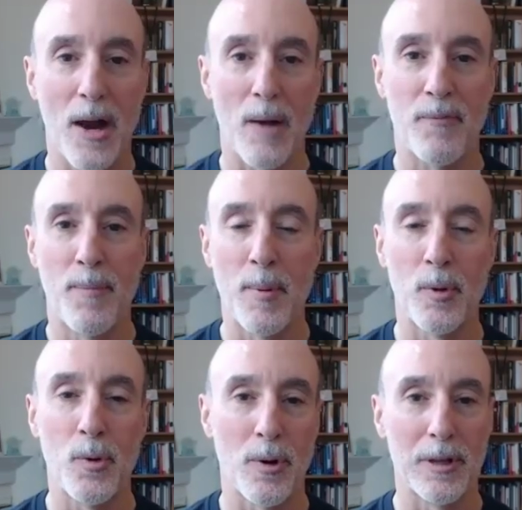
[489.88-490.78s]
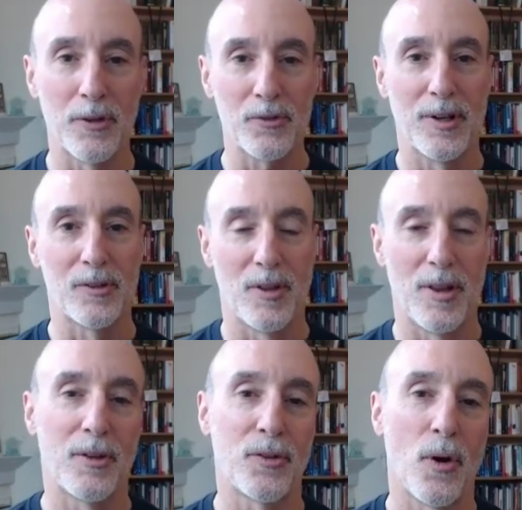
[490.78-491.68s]
up for people who are listening to
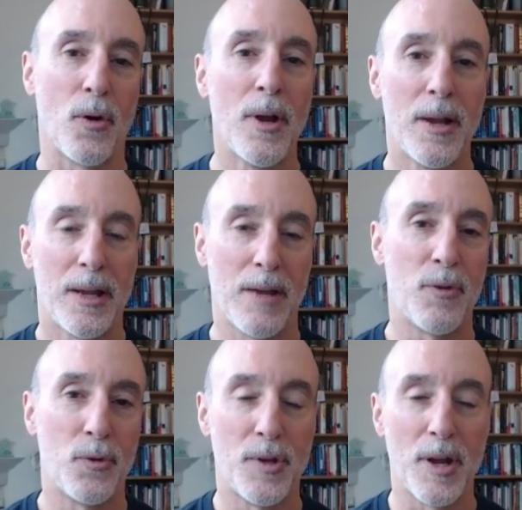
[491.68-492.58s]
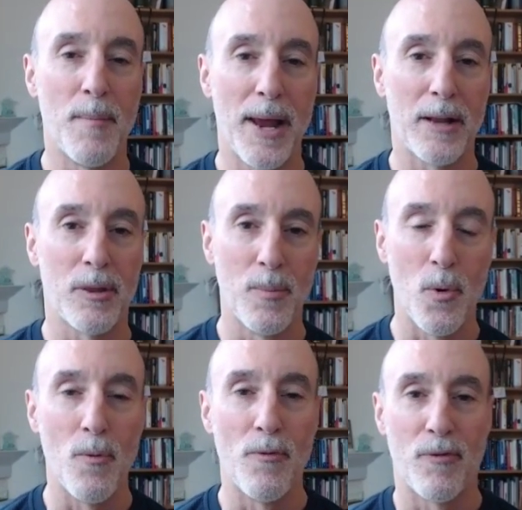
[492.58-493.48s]
this? So if you did make the
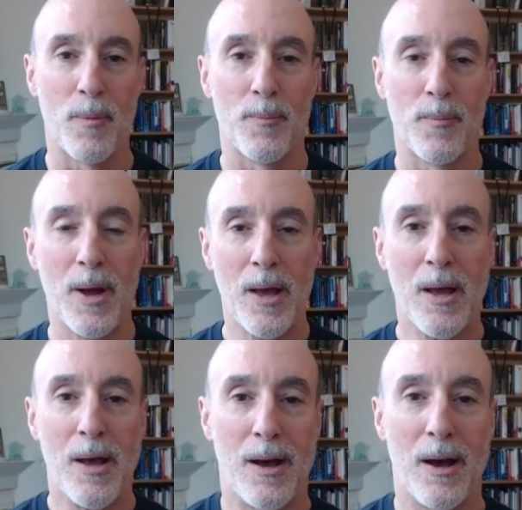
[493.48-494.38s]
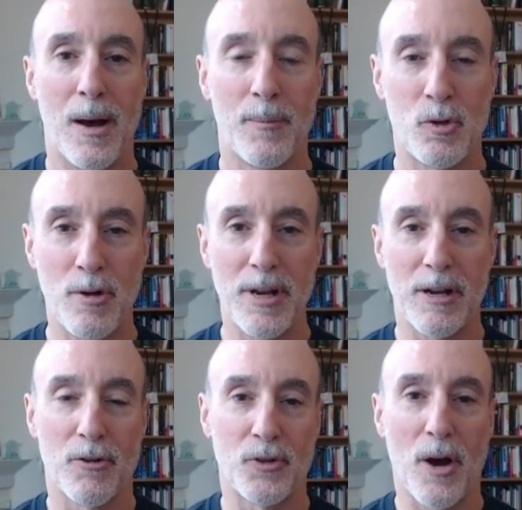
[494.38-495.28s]
move from treating
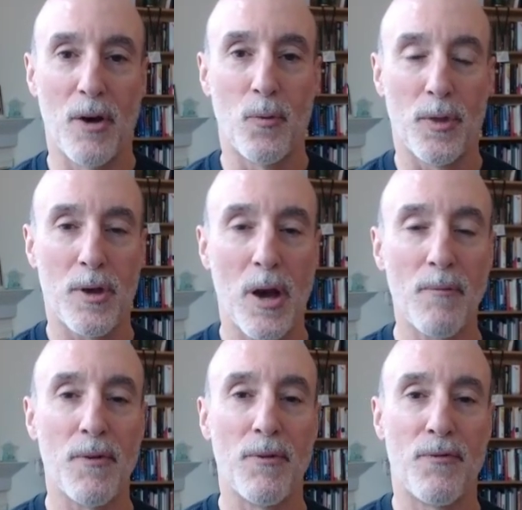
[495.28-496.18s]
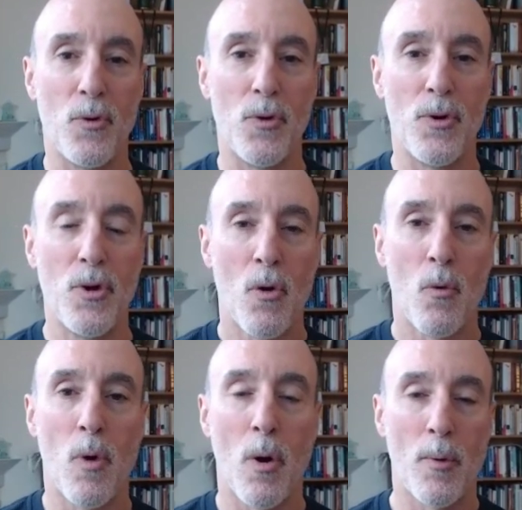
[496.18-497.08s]
yourself with comfort food,
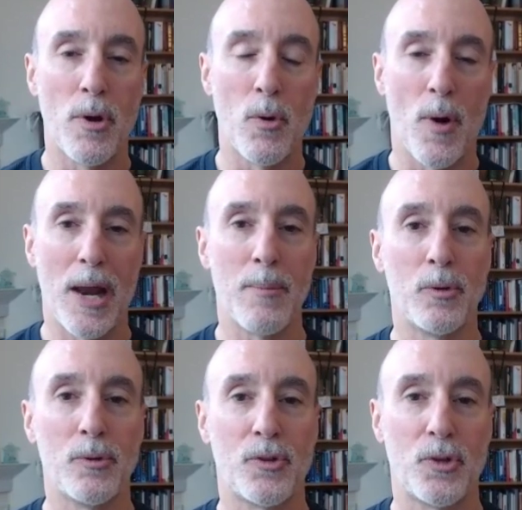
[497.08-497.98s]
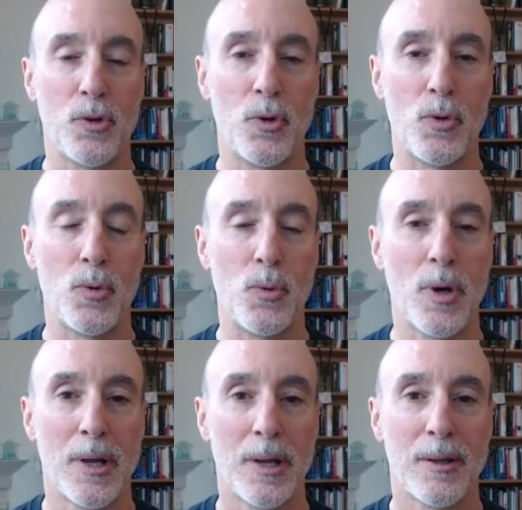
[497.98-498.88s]
what were you able to
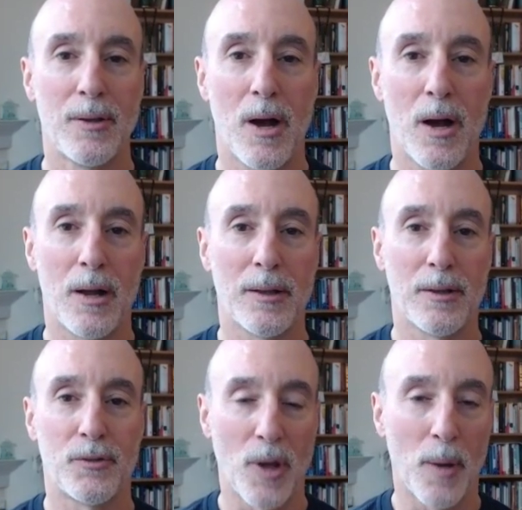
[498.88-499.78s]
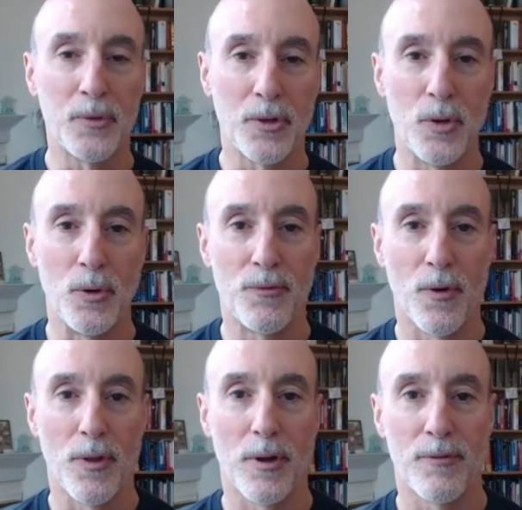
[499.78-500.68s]
substitute
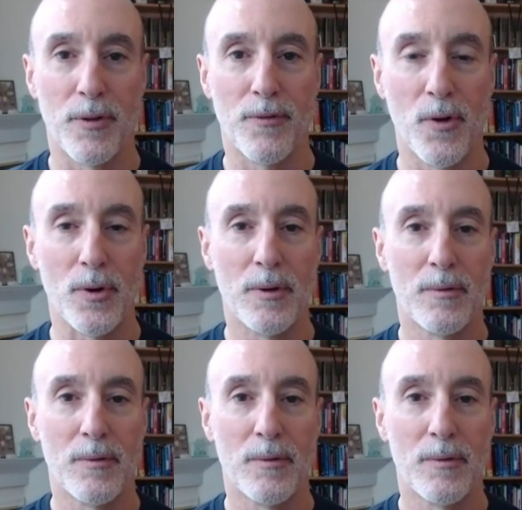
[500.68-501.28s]
for the food?